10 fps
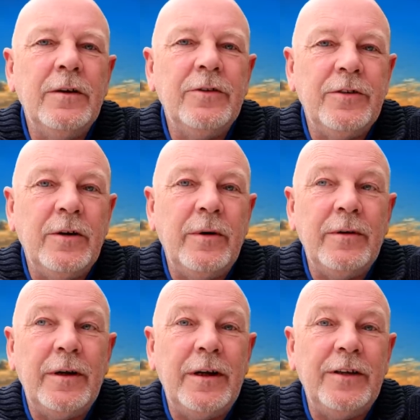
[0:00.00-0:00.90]
So
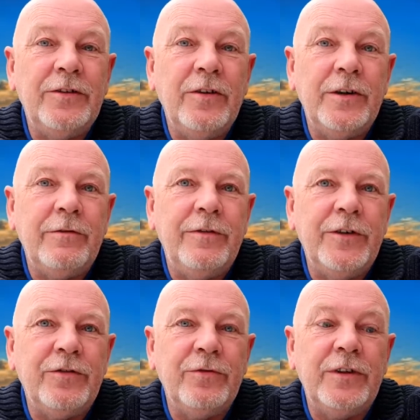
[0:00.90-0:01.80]
any sign of
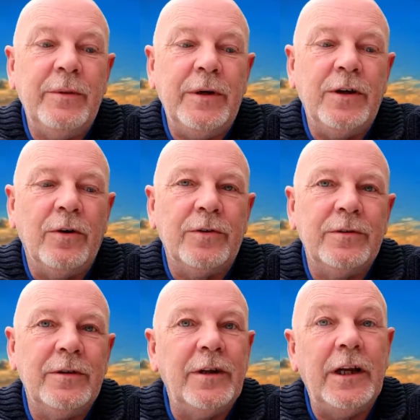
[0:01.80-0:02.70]
officials and he'd be
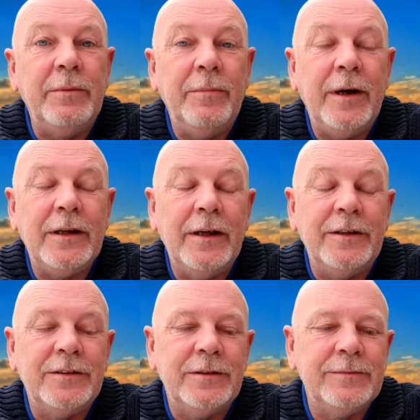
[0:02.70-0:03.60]
gone, and then he'd be back
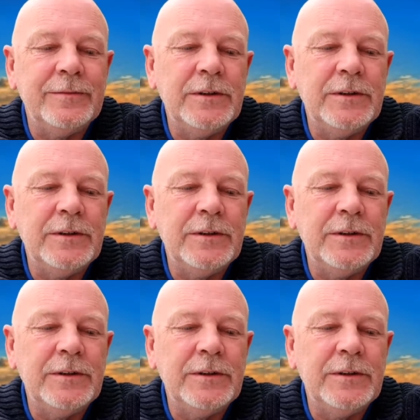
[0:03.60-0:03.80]
later.